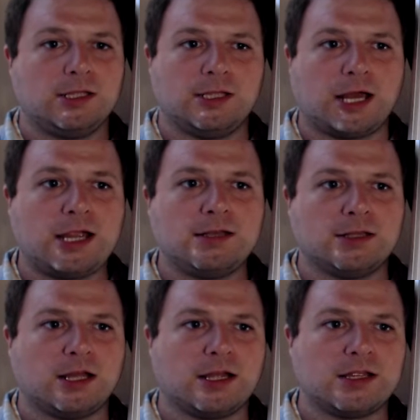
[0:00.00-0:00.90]

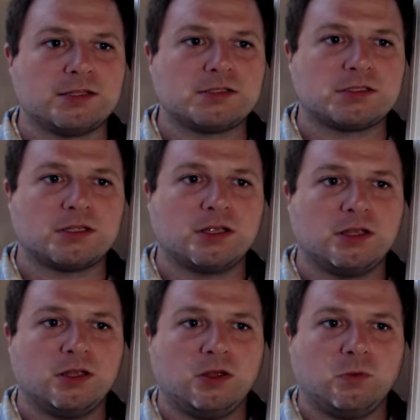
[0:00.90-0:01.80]
guidelines
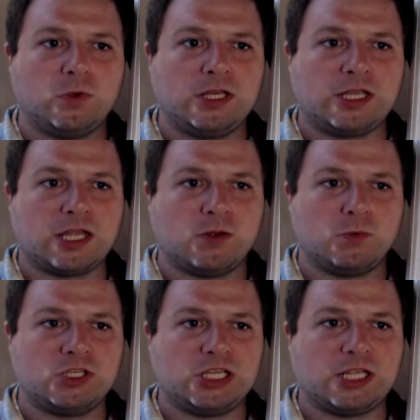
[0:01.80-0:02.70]

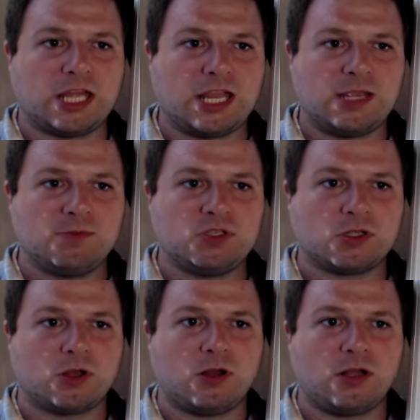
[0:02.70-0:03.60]
which he came to
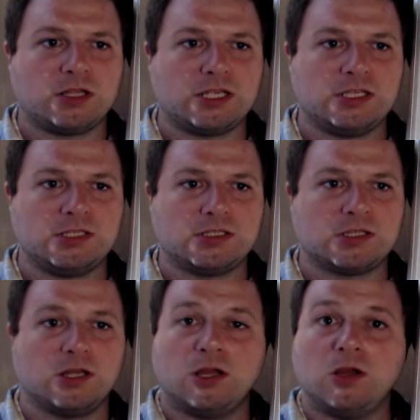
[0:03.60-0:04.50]
call his
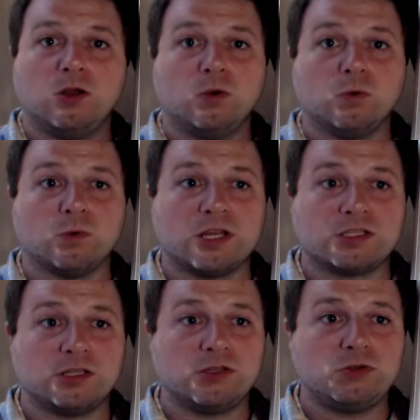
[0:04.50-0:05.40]

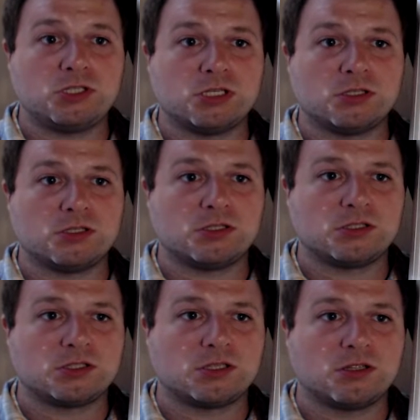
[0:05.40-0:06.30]
resolutions.